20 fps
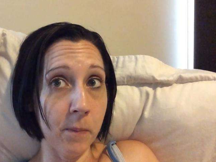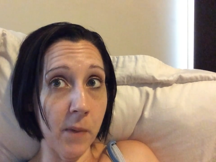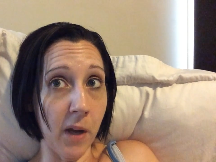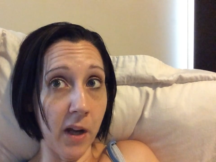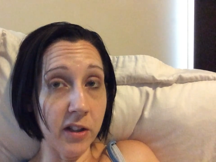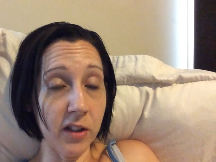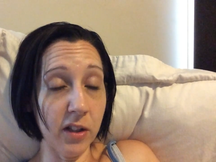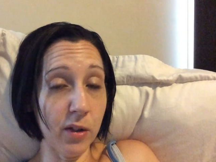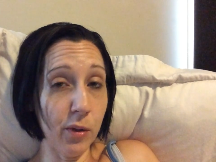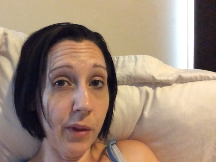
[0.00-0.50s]

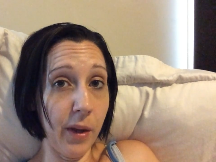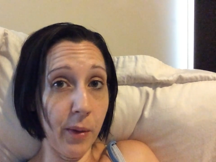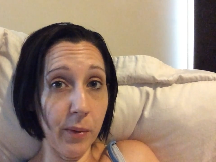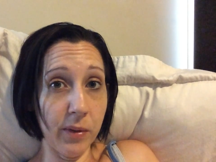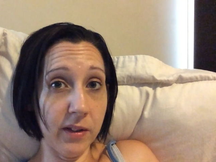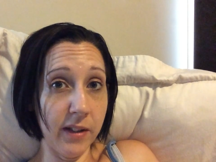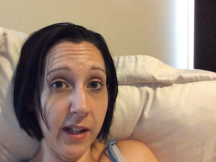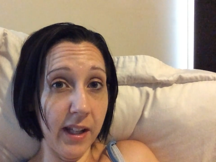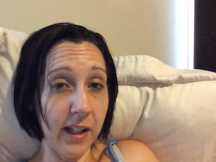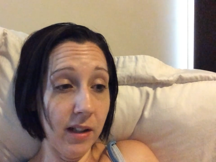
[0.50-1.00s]
I just thought that
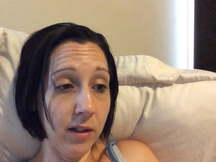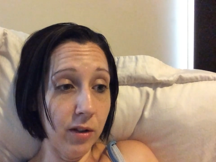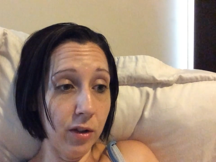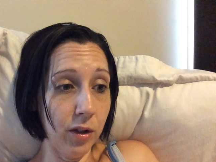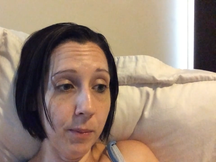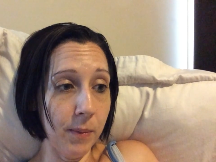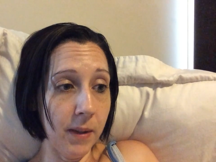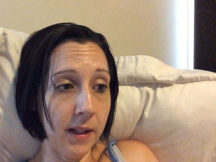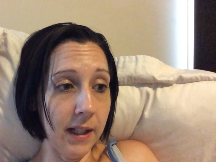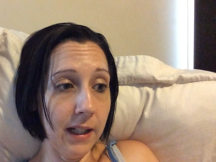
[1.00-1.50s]
was taking
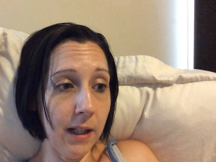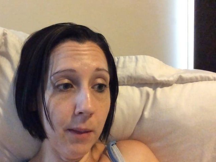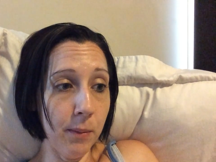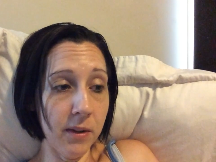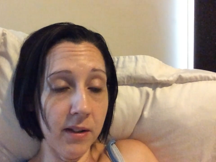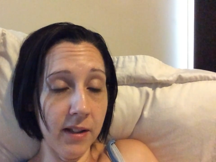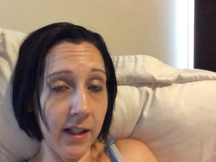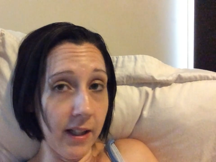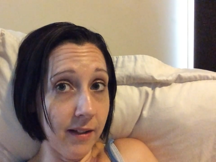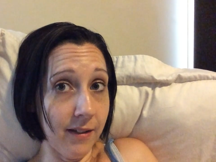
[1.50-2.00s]
too many
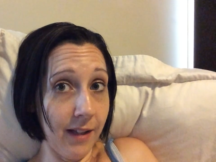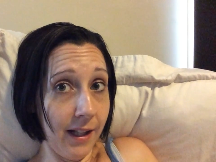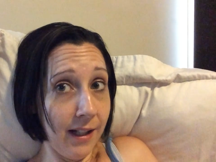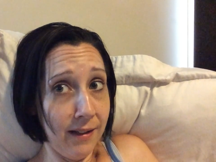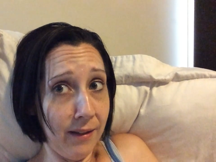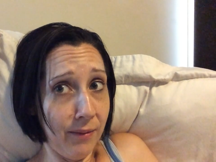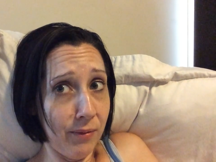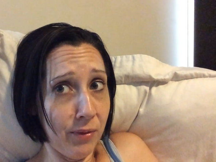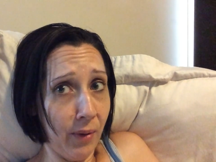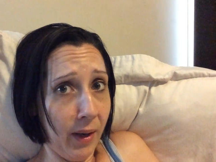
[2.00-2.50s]
liberties. They
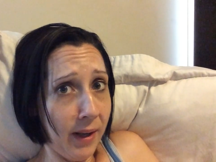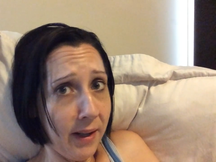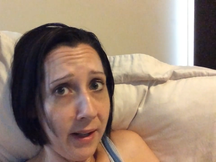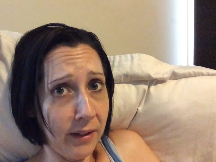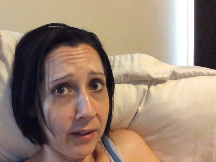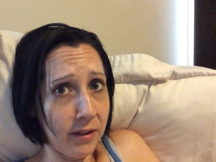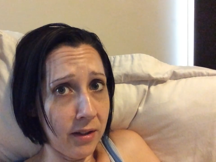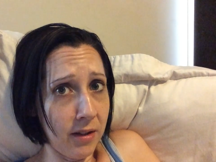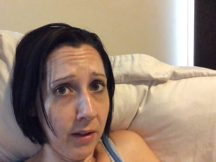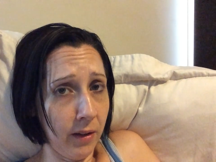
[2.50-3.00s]
lived right
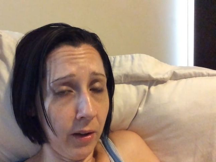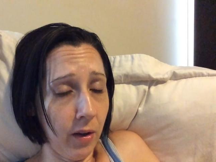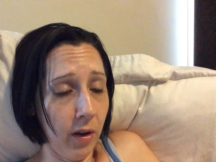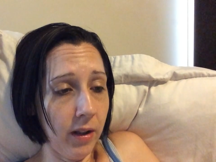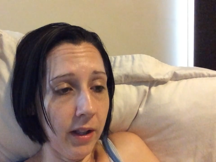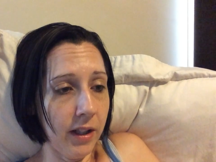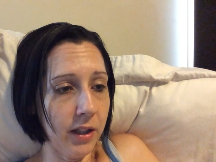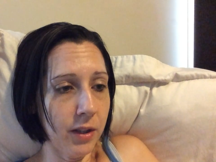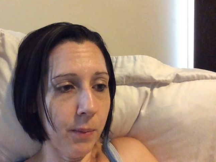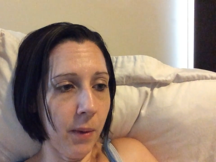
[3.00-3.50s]
next to the
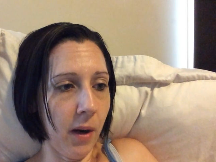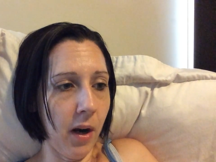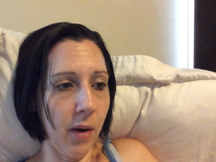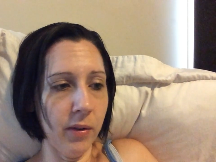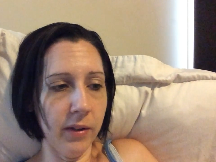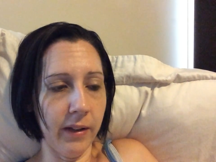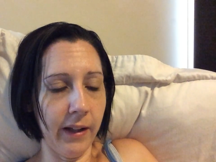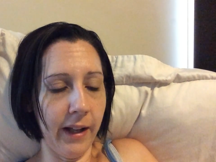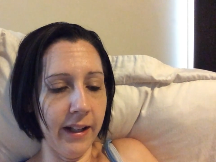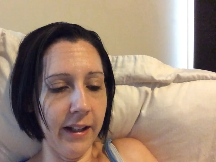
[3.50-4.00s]
college, but I
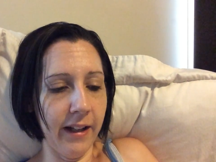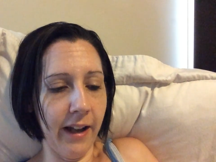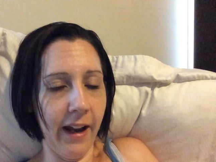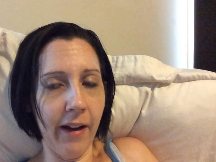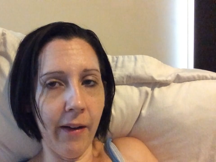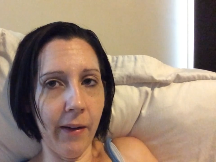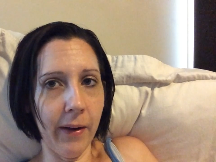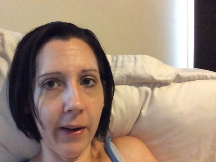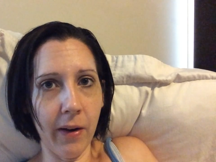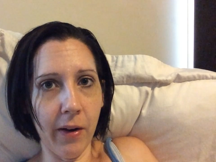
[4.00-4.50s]
was like, no,
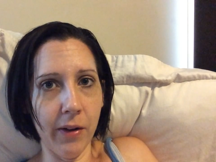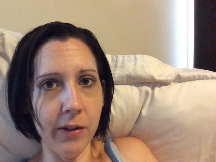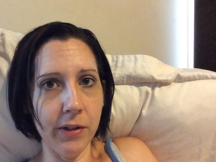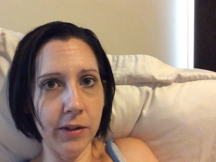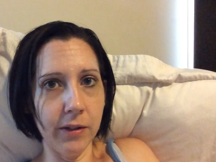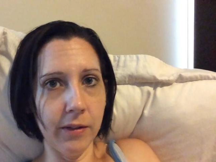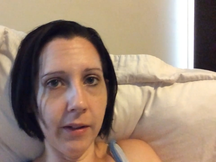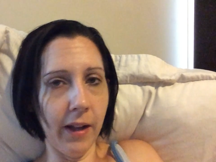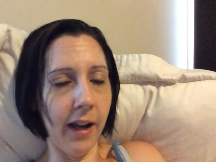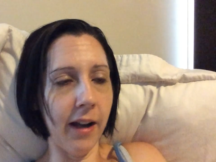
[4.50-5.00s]
I can't
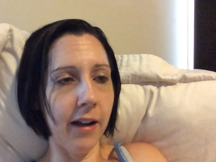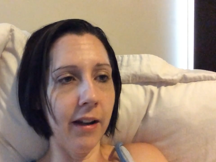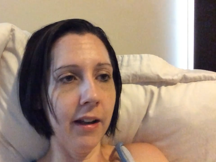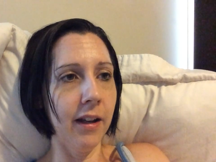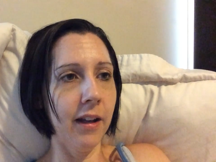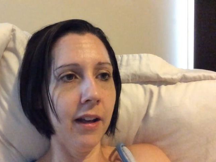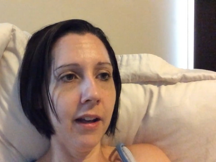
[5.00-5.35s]
do that.